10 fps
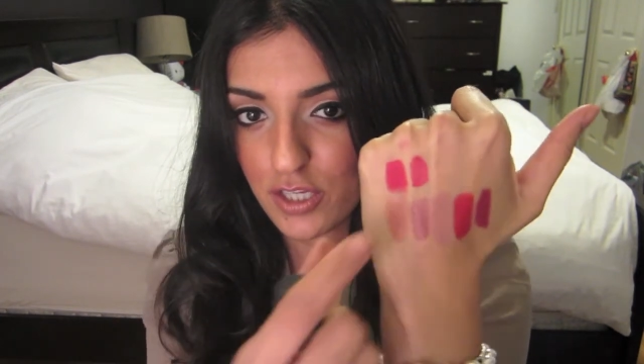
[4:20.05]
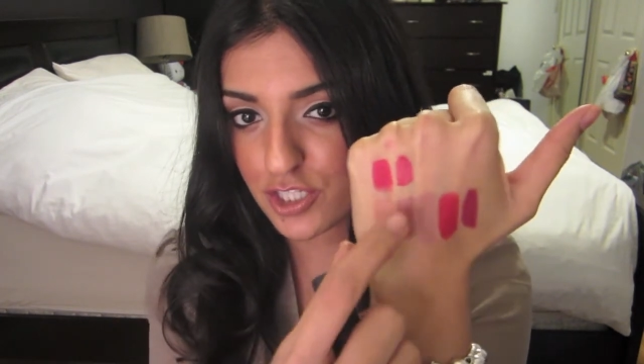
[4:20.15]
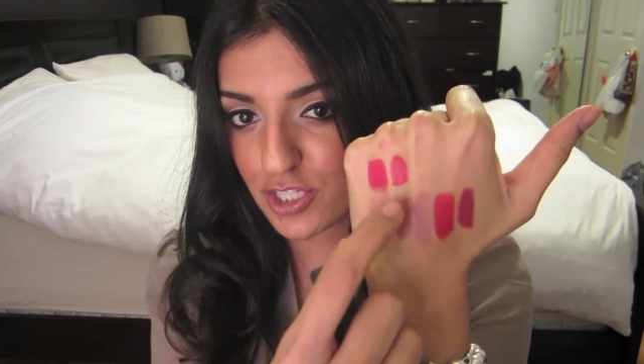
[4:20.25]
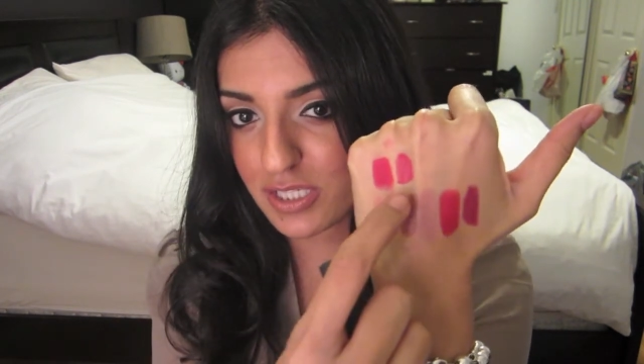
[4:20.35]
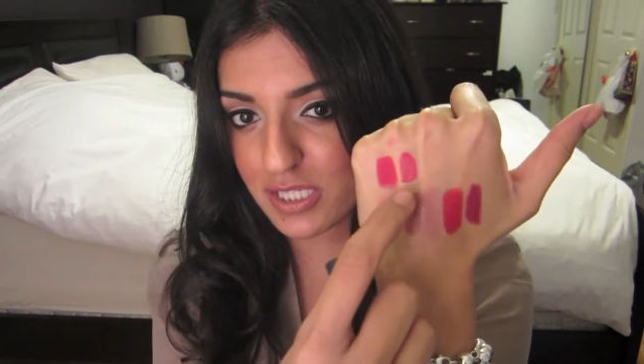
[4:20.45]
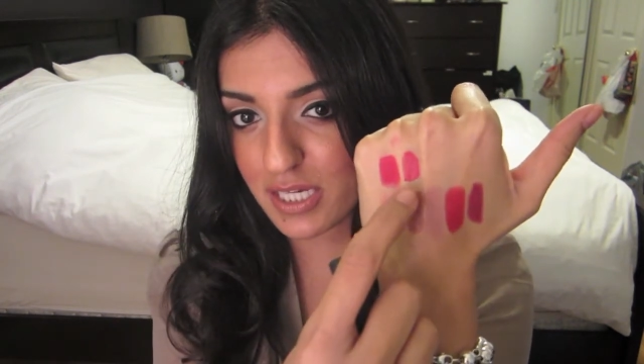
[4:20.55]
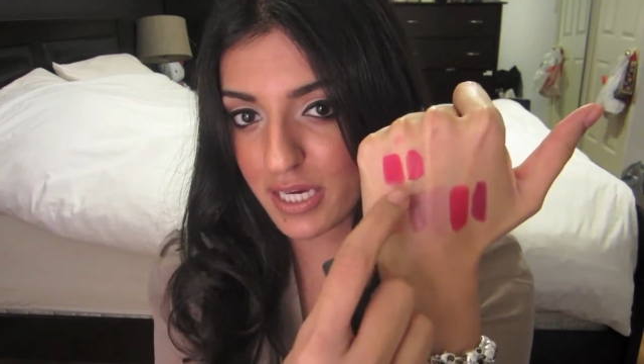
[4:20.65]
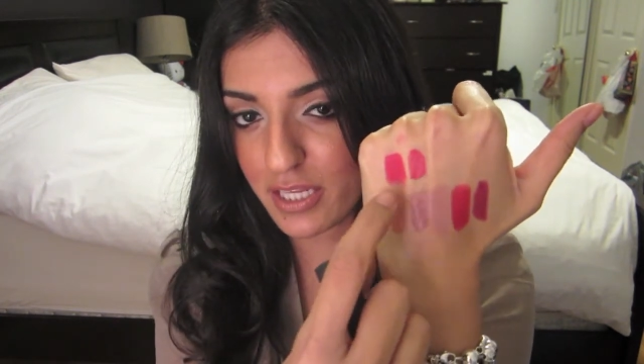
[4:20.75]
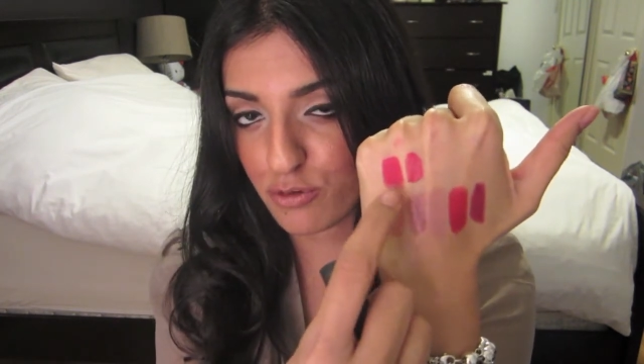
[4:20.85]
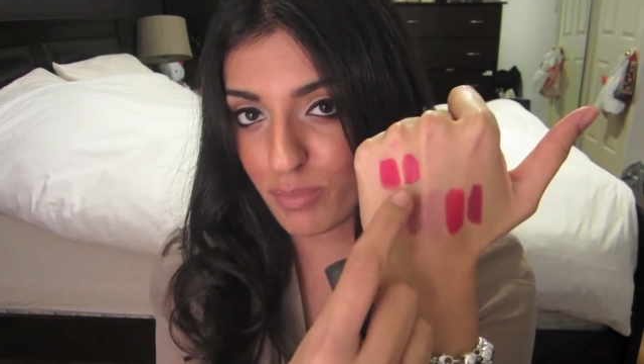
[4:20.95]
So you'll see
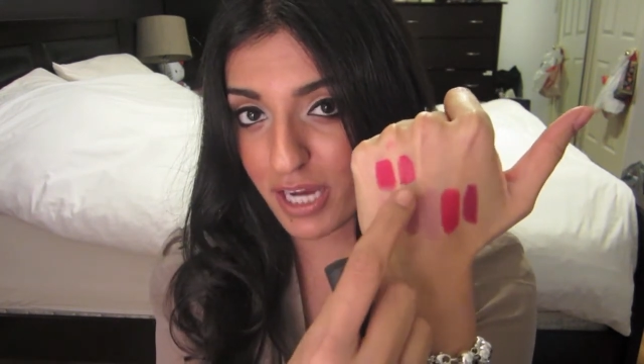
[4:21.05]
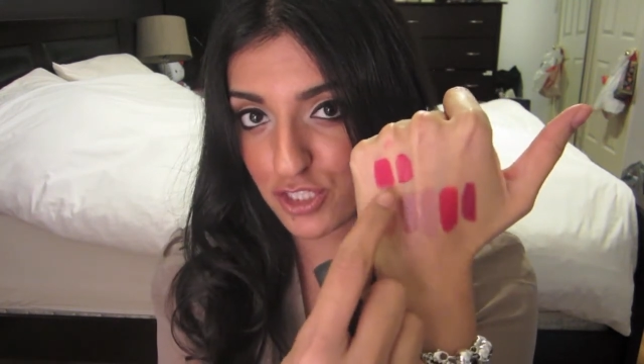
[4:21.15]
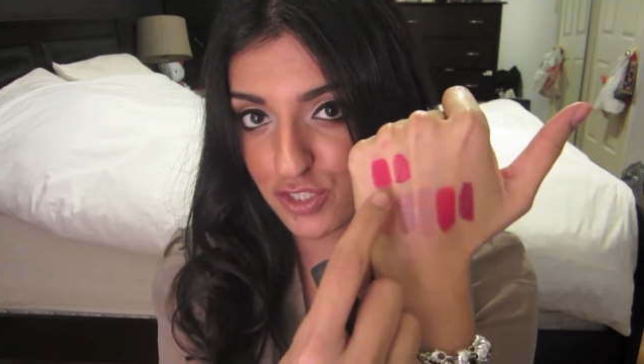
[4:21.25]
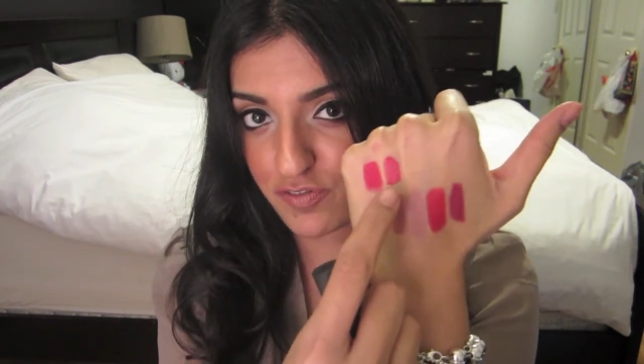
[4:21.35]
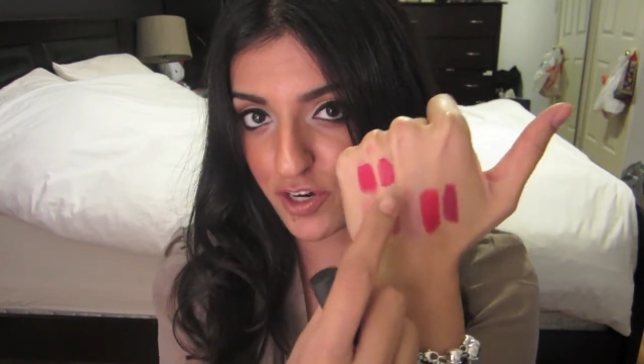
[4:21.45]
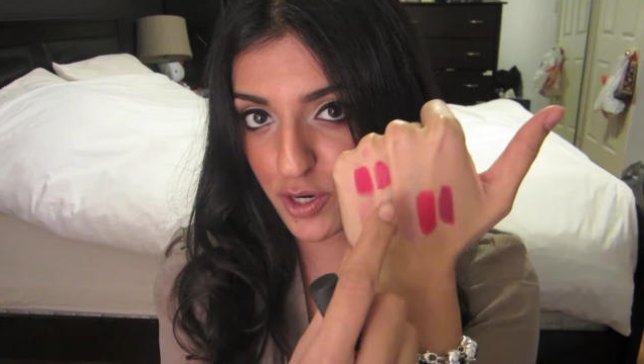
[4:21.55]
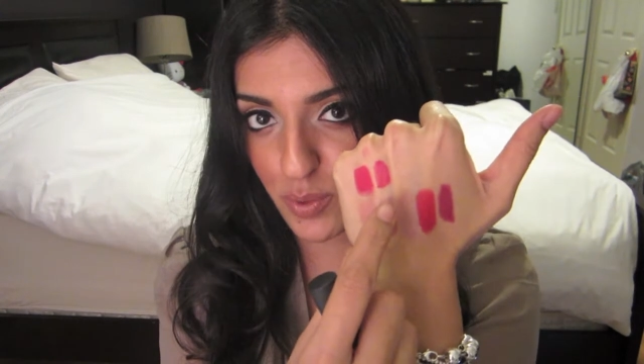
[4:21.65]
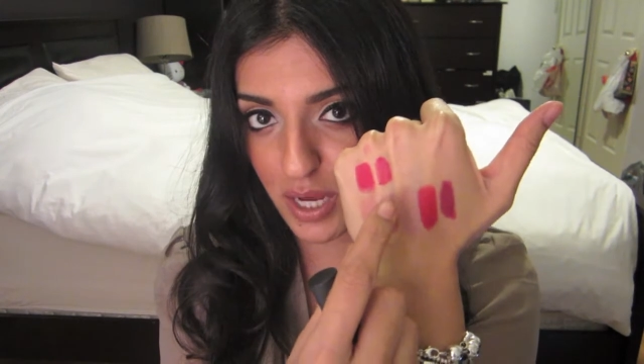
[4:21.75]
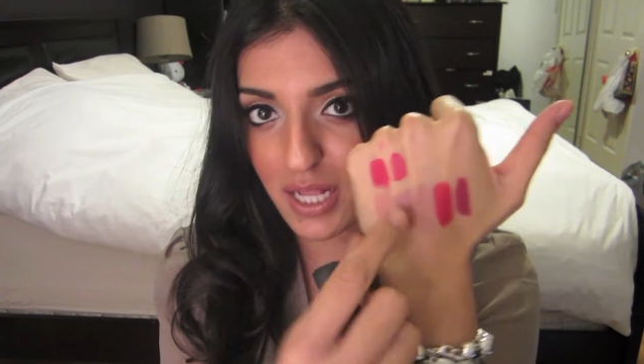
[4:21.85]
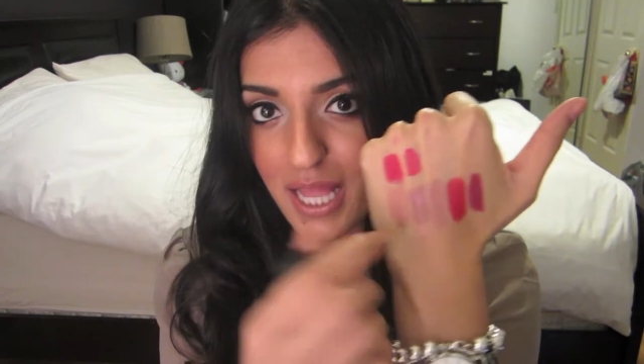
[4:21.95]
it matches very
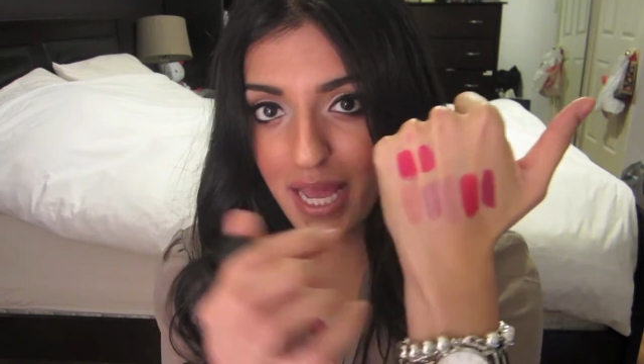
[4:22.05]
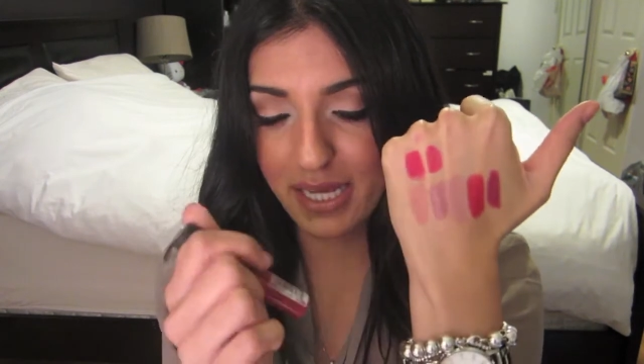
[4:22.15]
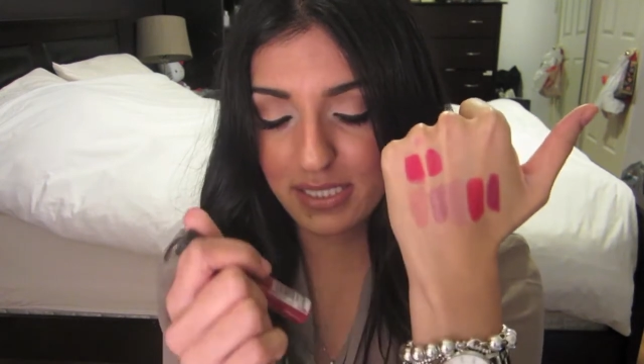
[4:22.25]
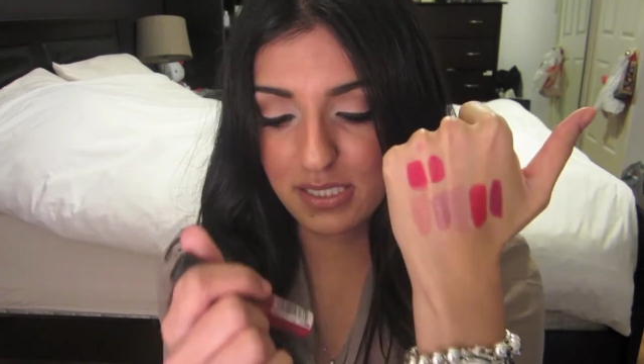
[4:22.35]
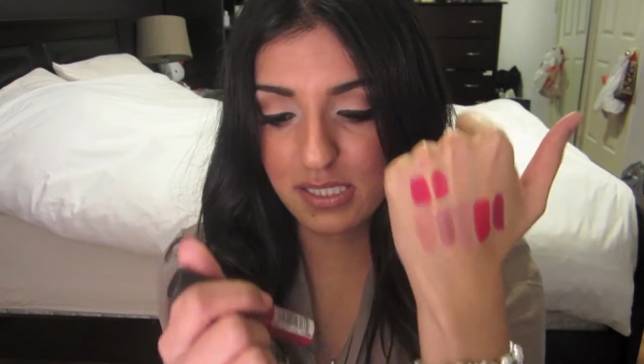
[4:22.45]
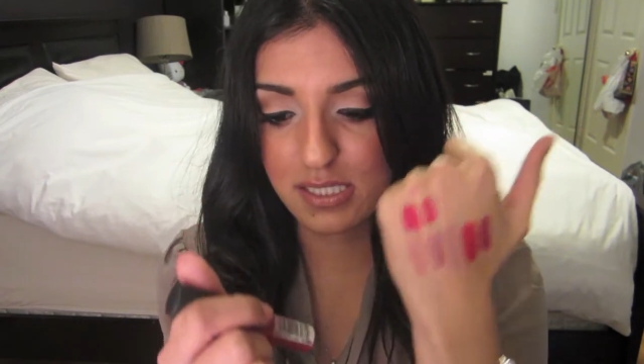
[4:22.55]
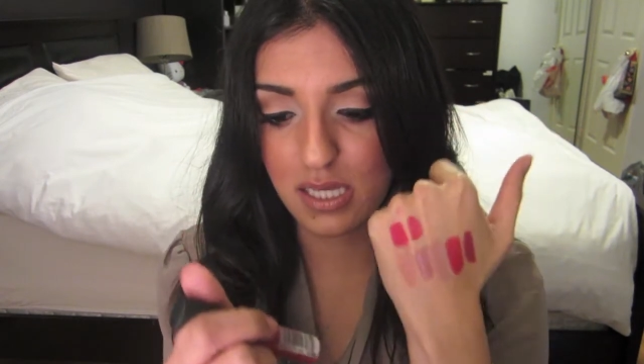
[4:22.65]
well, and